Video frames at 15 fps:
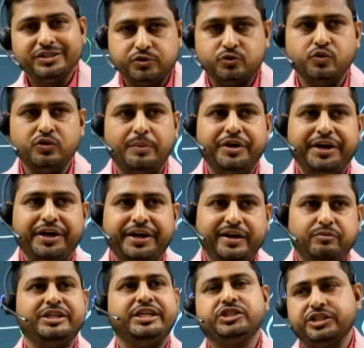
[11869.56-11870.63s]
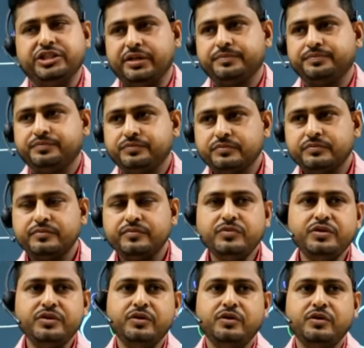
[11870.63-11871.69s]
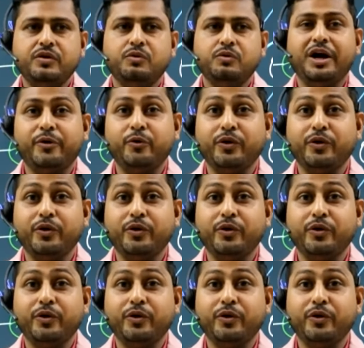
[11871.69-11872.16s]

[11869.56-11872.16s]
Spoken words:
communicate with each other, wants